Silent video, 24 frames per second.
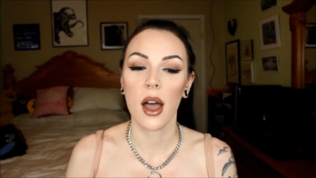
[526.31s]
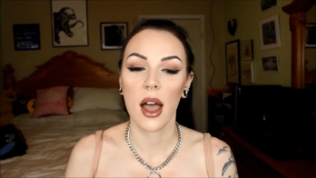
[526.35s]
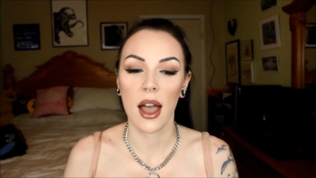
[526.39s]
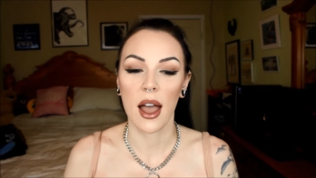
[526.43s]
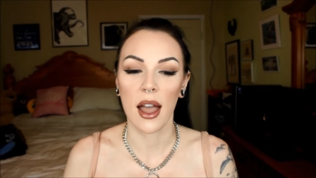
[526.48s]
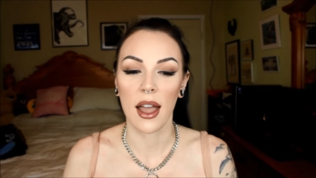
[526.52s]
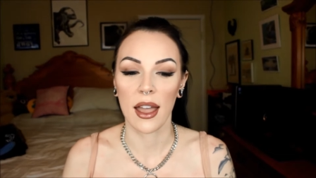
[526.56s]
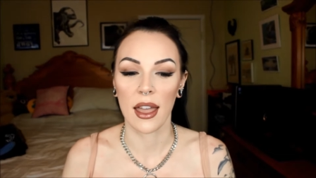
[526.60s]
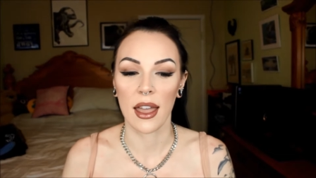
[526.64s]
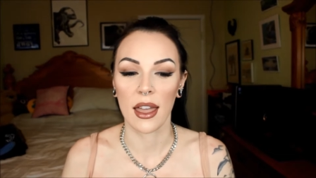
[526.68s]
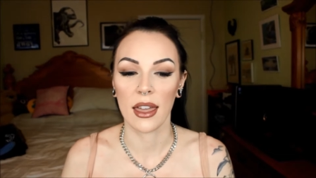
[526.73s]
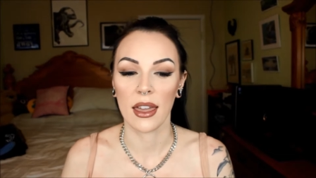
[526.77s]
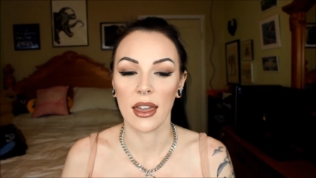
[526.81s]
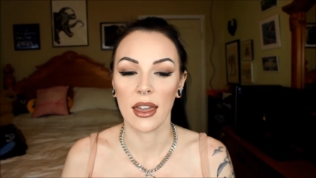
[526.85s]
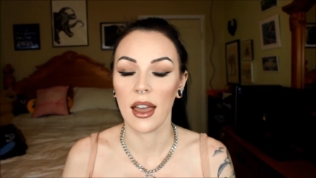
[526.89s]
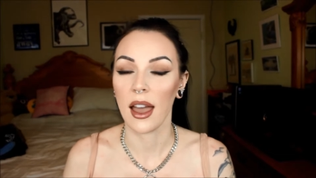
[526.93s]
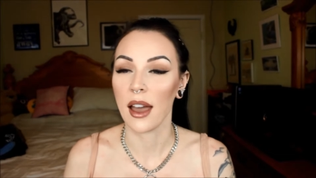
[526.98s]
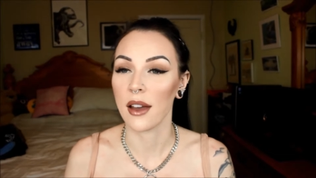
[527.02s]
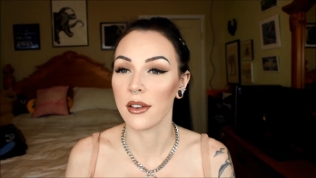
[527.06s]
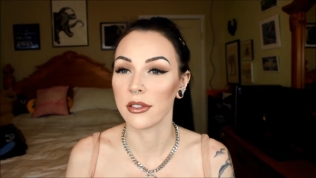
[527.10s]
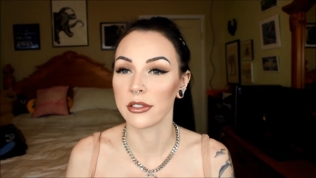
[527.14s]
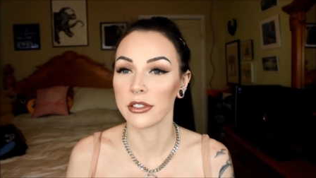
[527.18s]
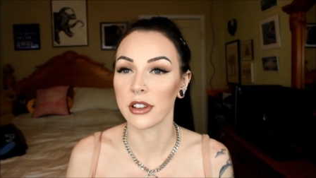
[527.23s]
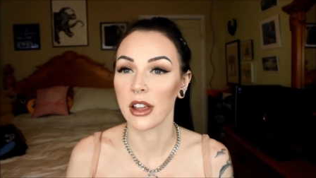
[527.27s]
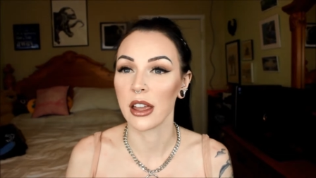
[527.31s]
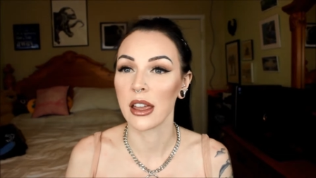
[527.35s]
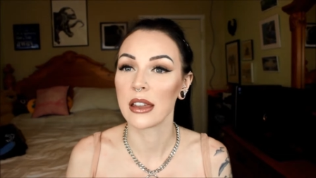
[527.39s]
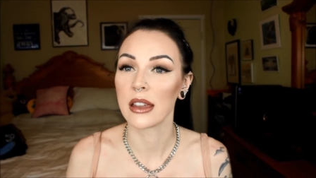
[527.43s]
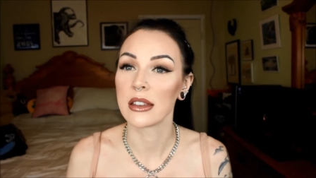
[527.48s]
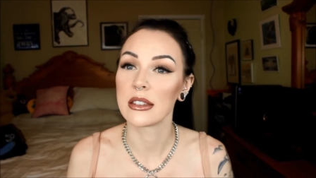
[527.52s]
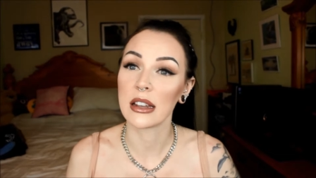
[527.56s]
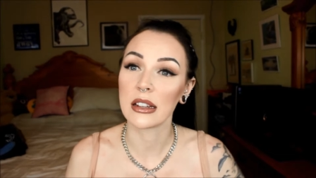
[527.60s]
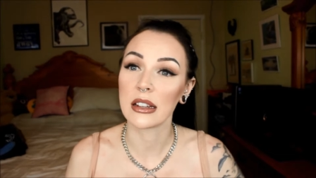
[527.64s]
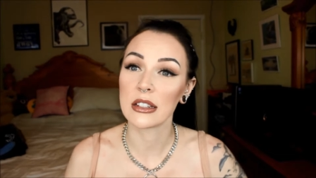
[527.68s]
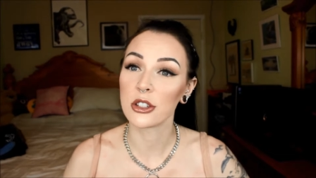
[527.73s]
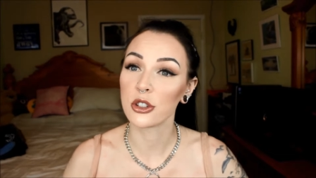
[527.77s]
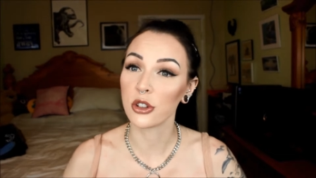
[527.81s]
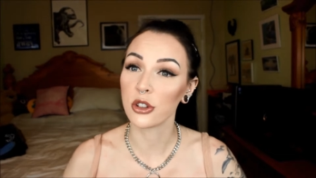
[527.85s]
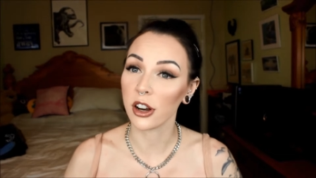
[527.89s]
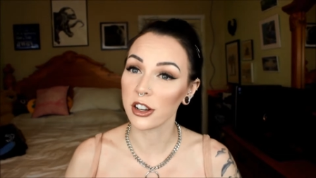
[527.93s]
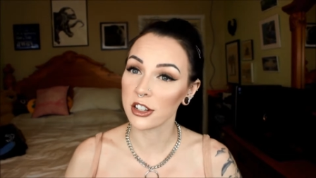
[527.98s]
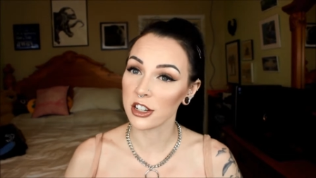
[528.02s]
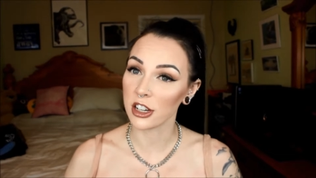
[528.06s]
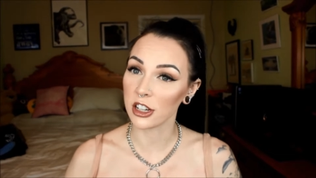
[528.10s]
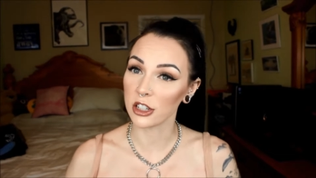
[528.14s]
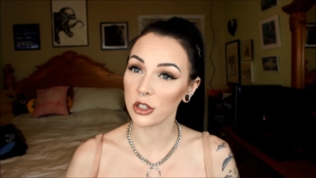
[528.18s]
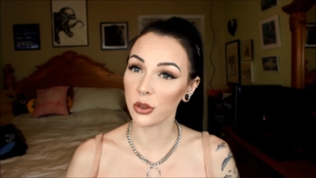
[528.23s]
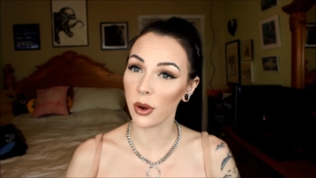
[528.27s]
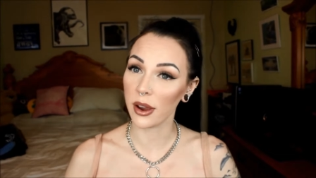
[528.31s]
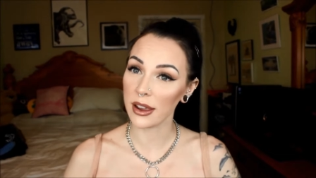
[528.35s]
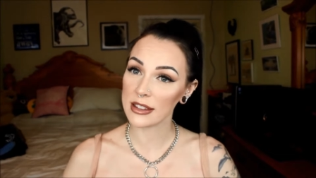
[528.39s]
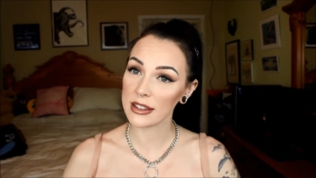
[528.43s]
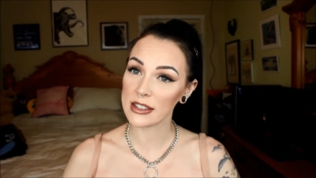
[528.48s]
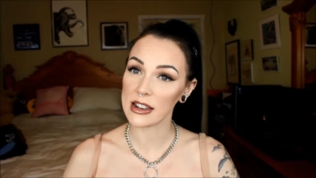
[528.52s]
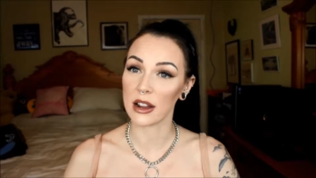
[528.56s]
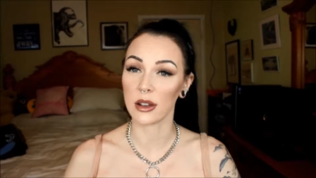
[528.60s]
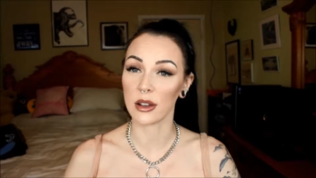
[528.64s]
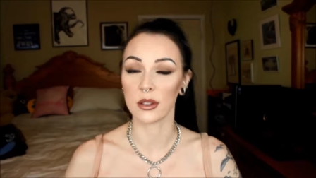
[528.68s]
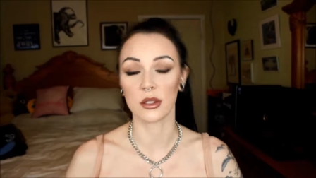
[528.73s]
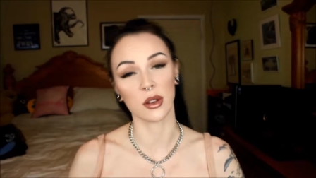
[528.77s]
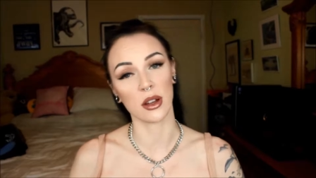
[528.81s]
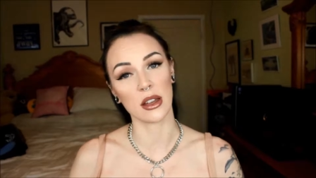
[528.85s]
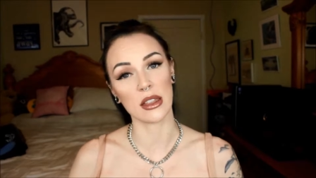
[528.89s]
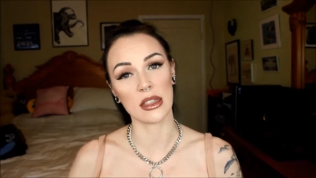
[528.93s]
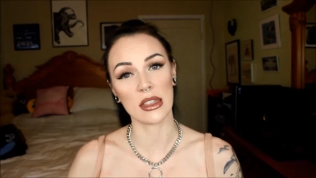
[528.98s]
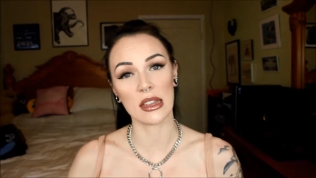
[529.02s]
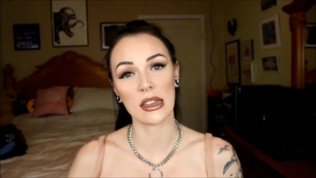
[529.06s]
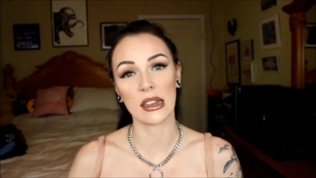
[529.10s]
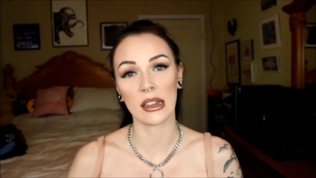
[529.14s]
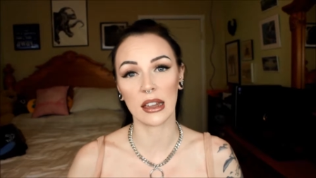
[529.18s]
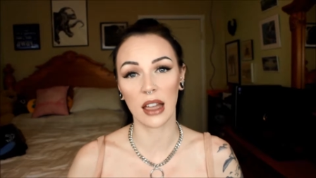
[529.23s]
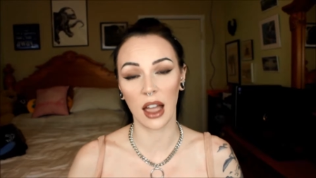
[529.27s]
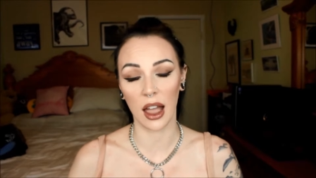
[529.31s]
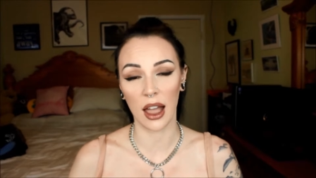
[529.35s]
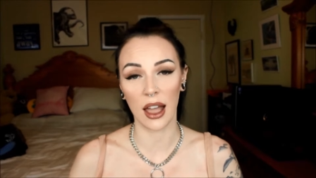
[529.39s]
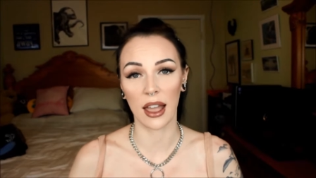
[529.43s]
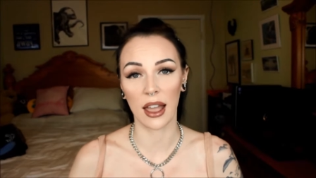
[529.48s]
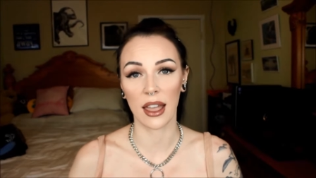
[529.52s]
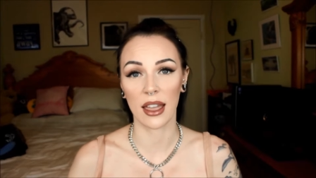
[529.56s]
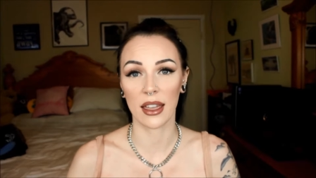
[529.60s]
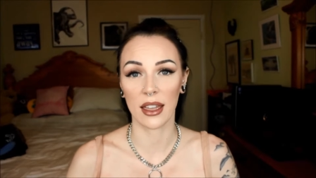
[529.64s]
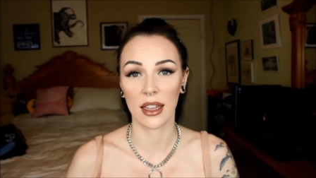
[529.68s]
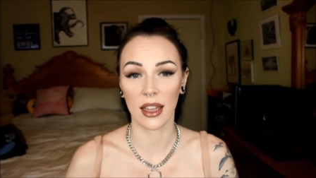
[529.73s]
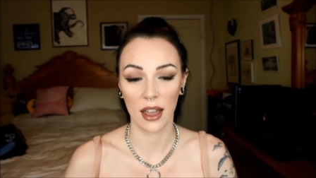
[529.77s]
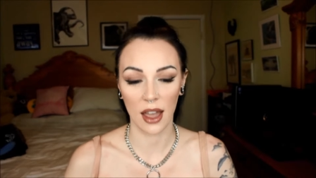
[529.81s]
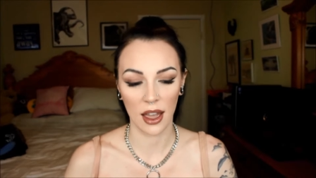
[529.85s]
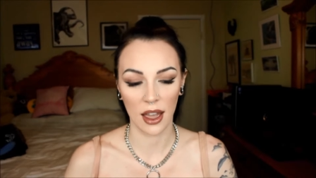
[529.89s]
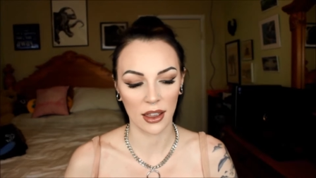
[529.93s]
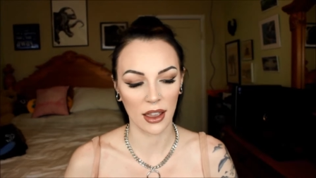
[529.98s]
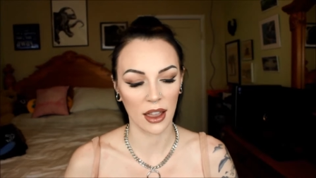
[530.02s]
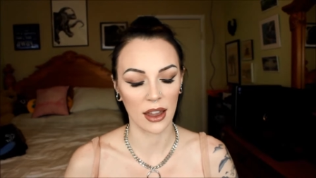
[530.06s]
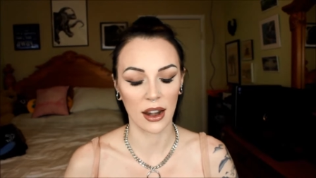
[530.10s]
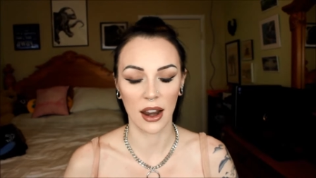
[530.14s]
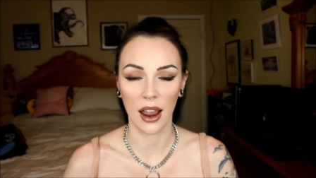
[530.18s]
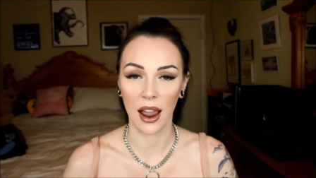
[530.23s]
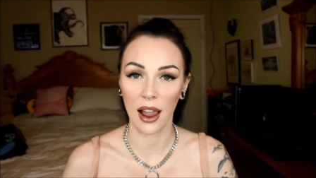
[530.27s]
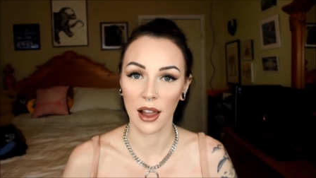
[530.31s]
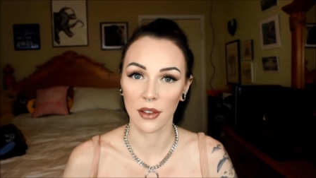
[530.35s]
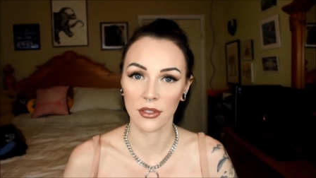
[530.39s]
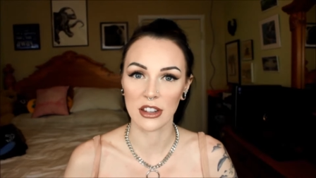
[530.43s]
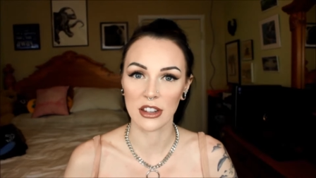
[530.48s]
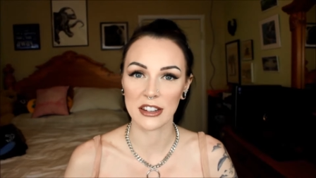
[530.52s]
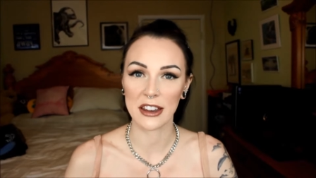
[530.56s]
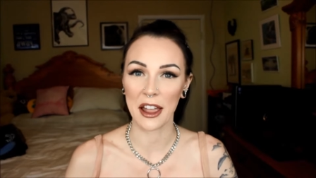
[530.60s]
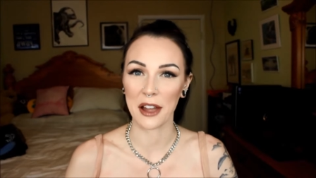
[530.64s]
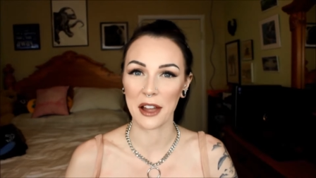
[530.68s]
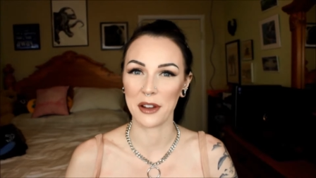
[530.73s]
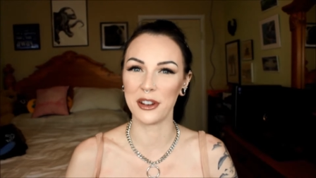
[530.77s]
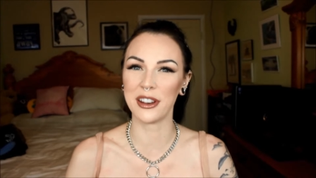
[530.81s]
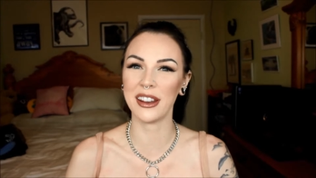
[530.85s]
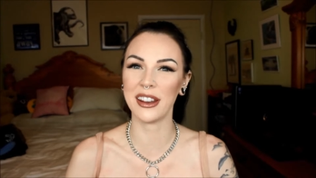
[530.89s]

I have done stretching twice now, so I think I kind of have it down.